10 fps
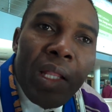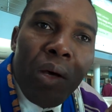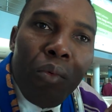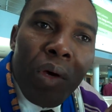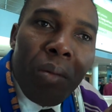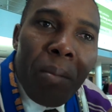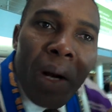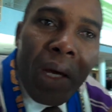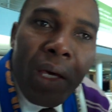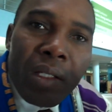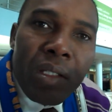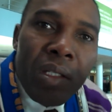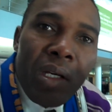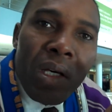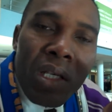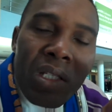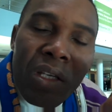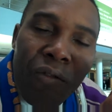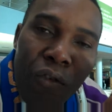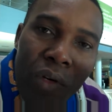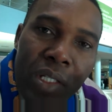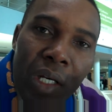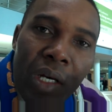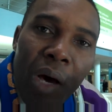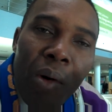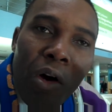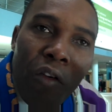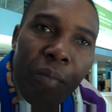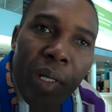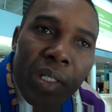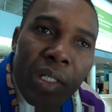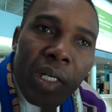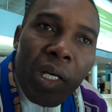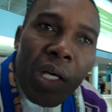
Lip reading: and the way market is influencing our government.